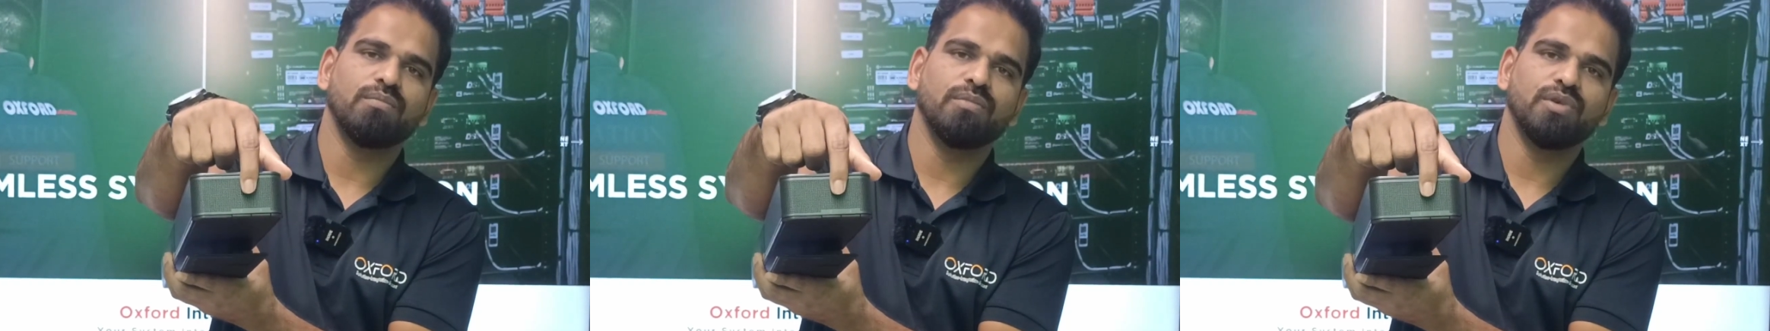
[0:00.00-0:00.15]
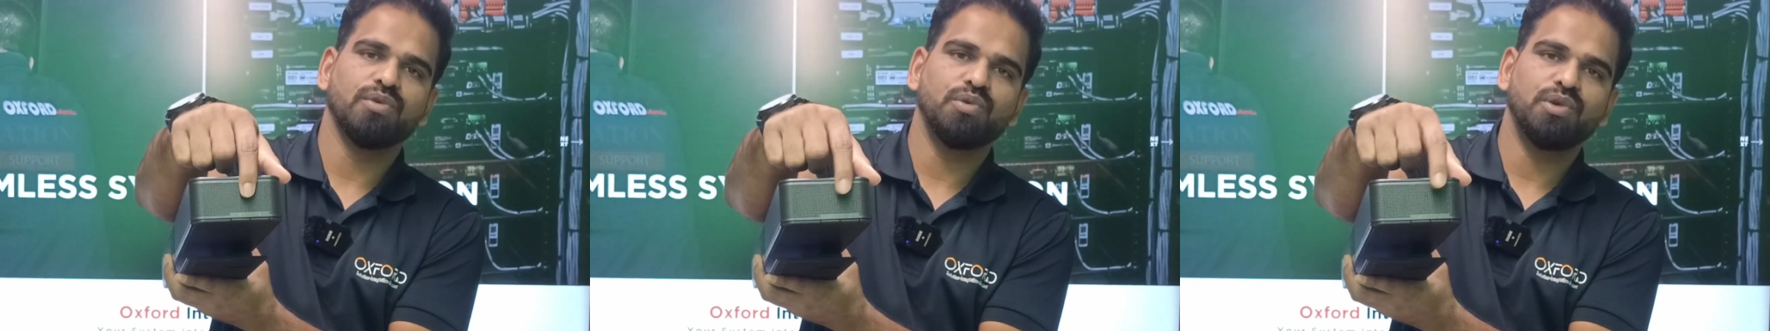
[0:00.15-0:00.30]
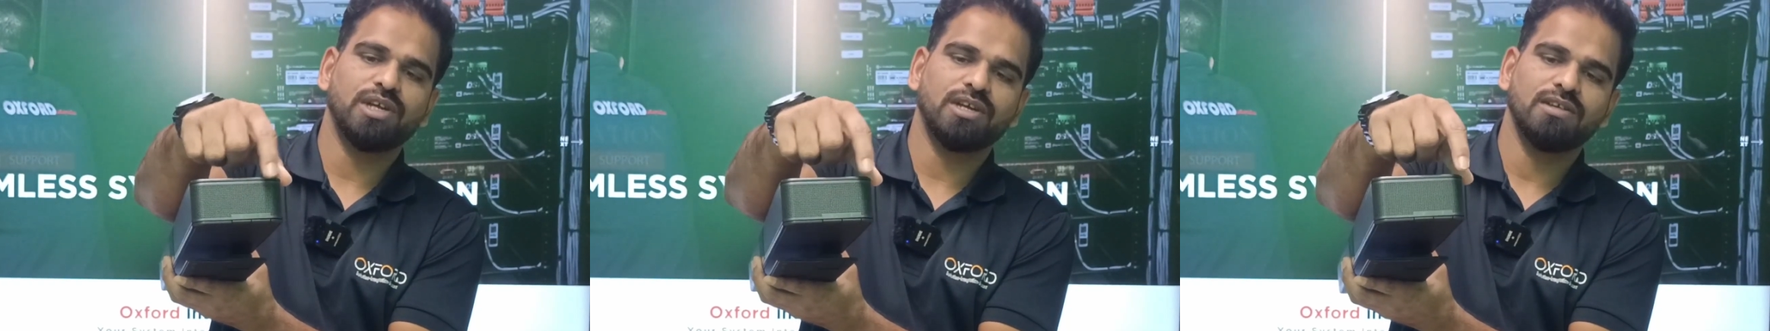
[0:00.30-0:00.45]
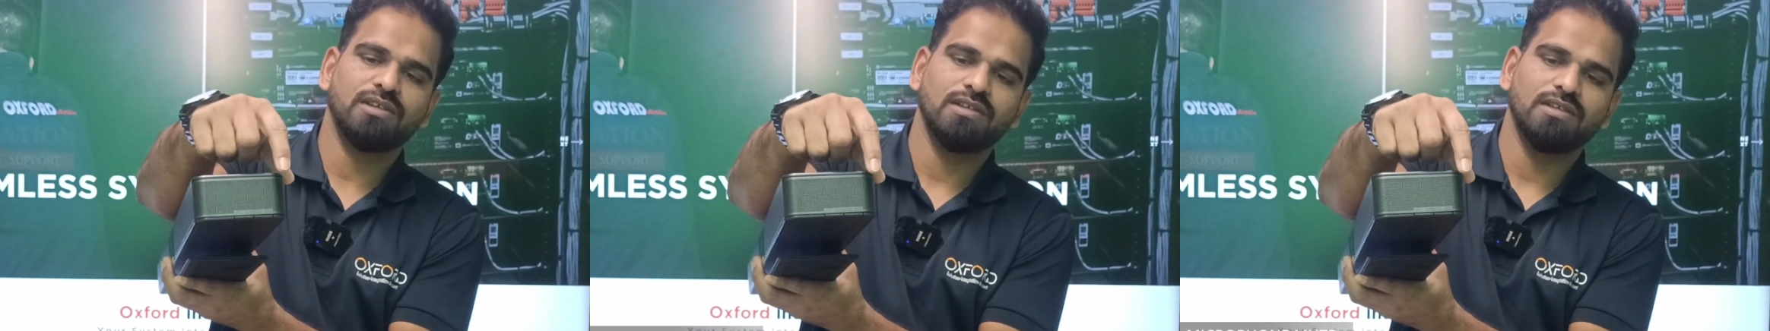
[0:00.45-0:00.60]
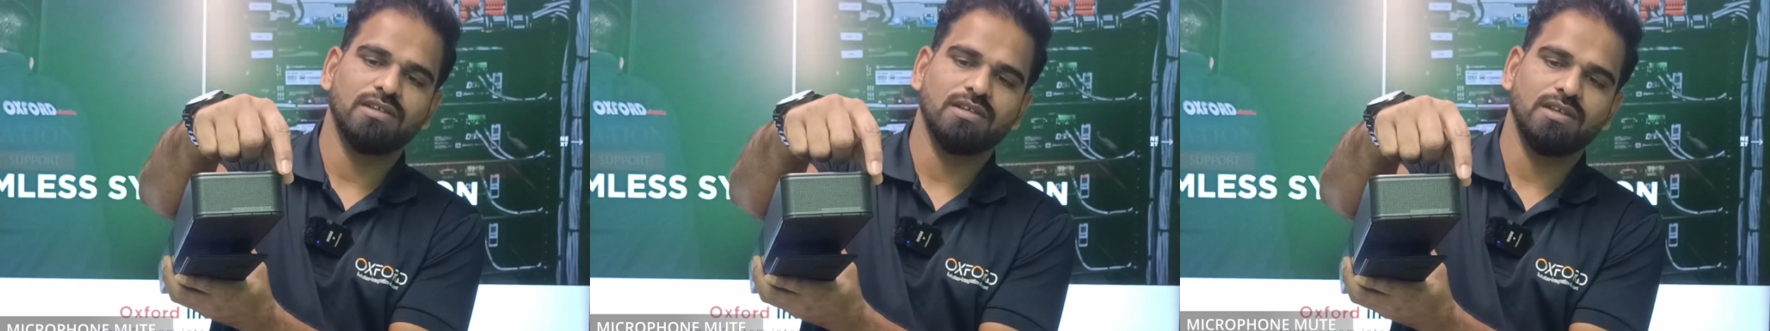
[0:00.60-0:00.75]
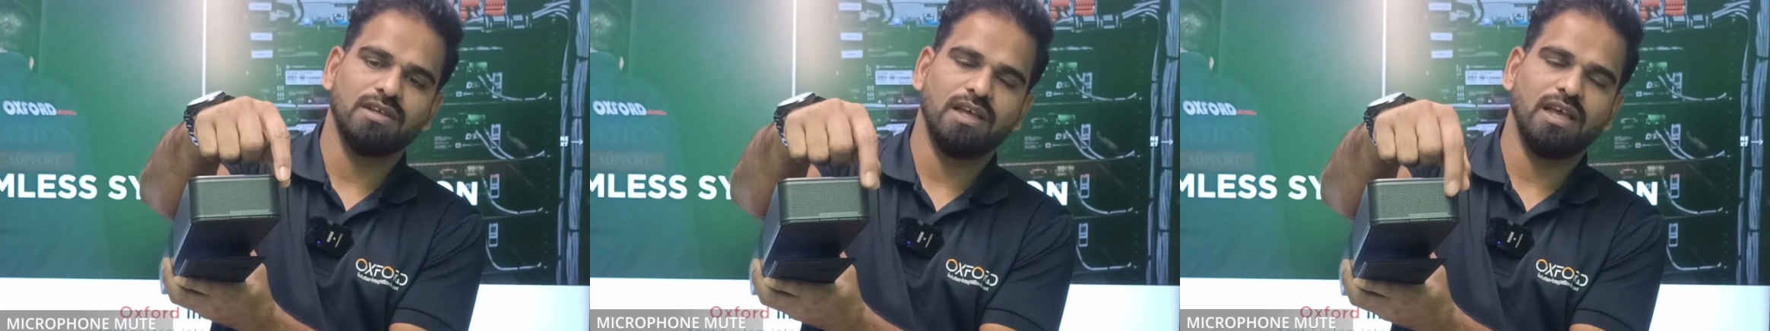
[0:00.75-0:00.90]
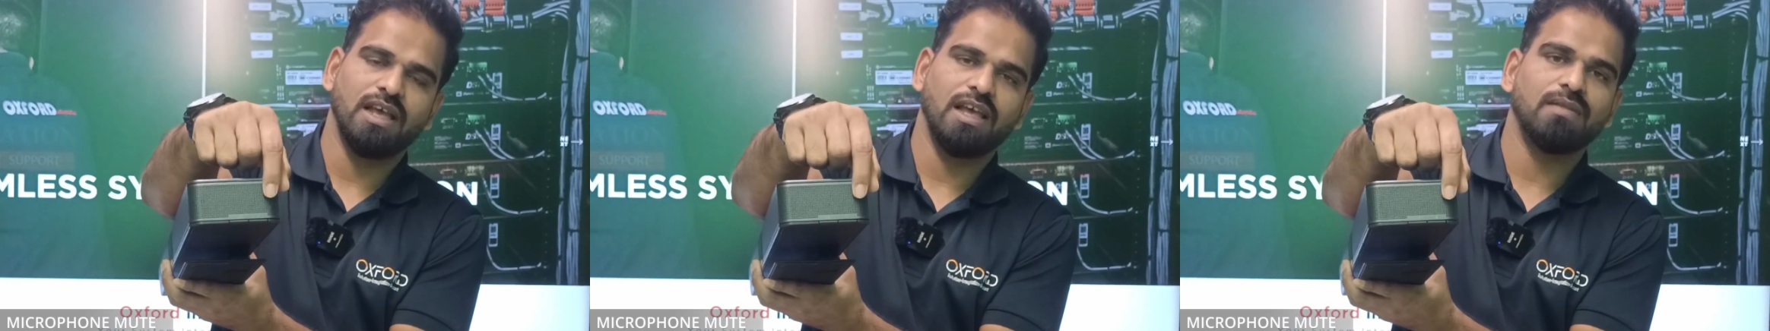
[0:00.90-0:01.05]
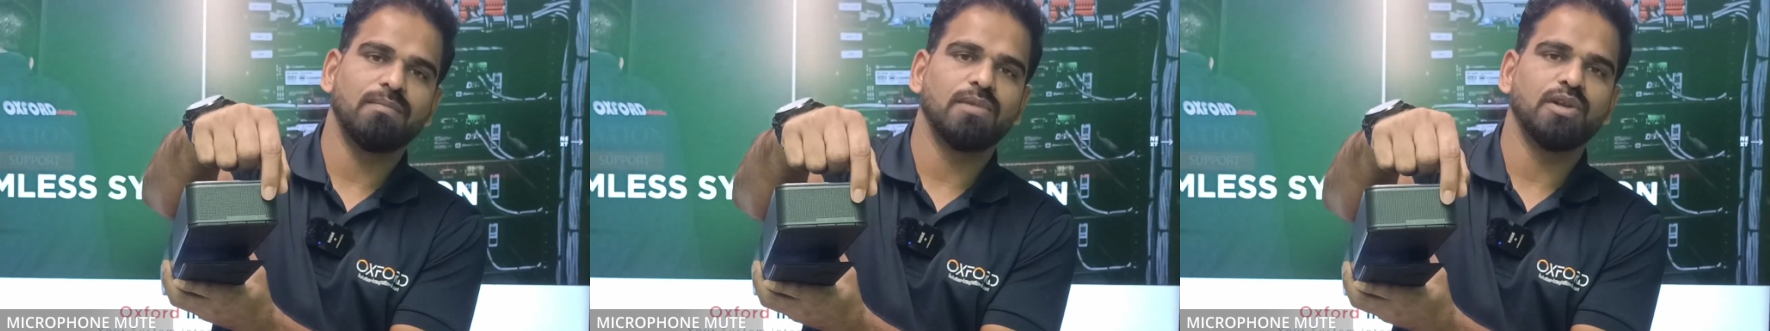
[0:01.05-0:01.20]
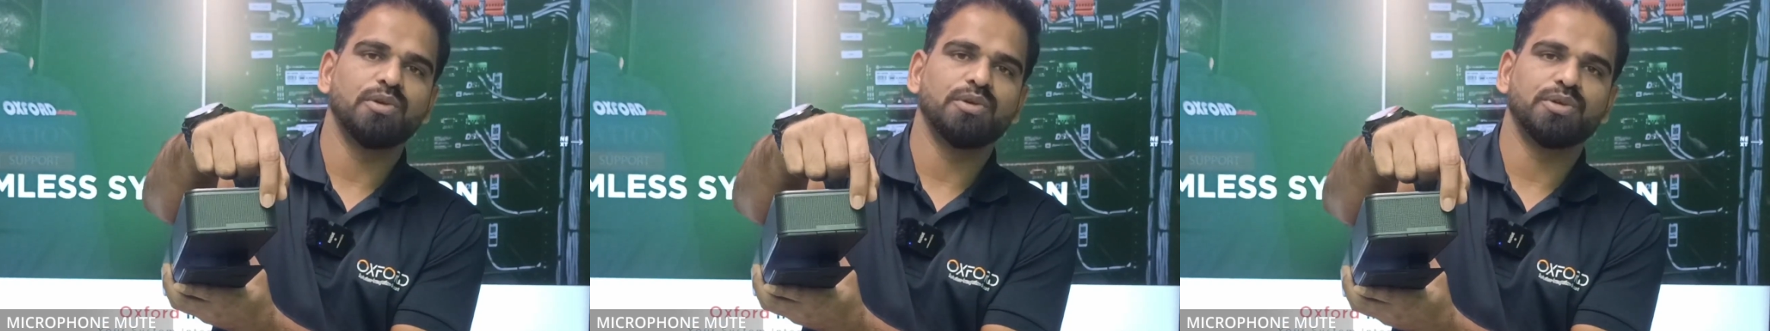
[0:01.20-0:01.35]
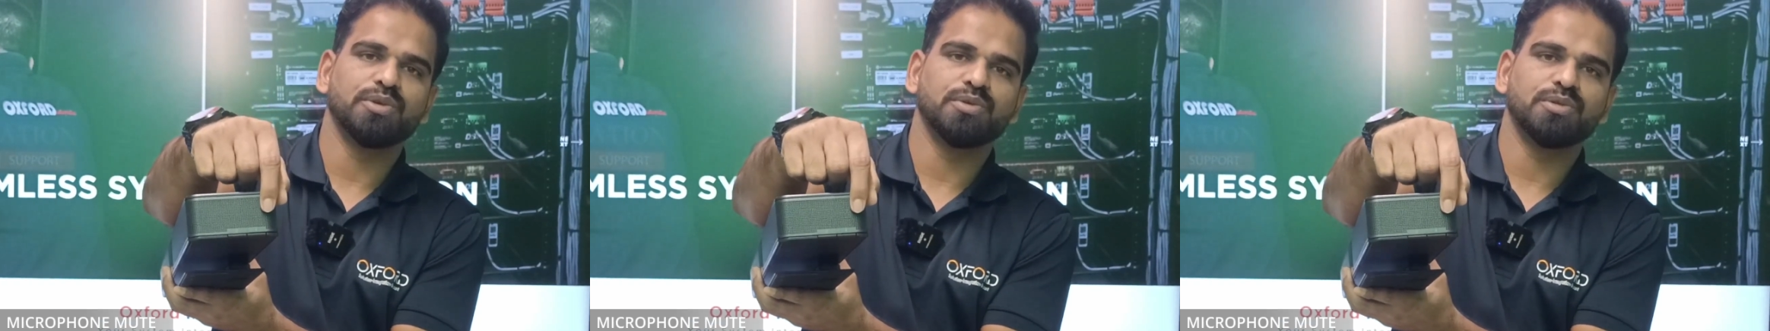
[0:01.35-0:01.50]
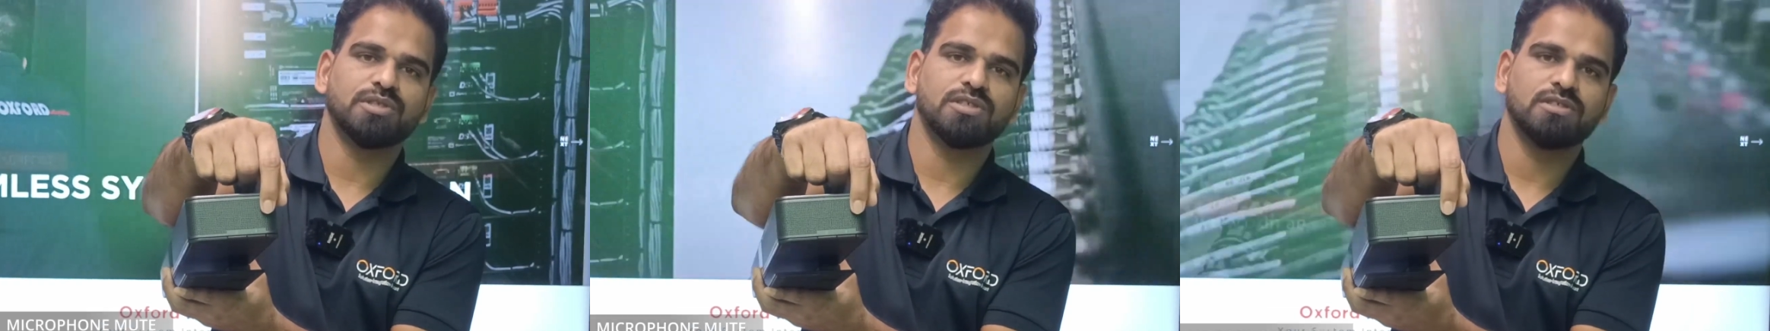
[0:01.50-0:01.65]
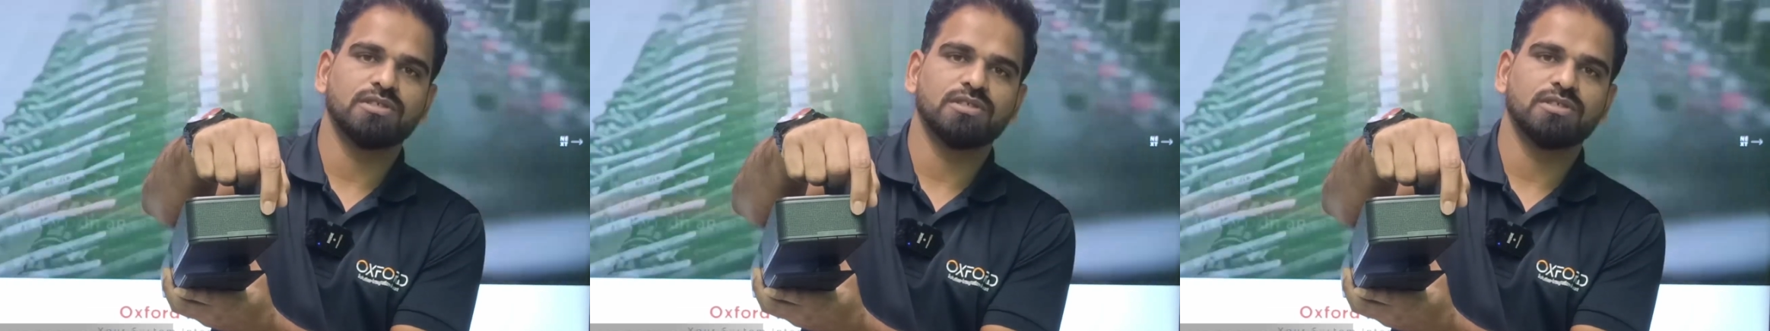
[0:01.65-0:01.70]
mute and Bluetooth.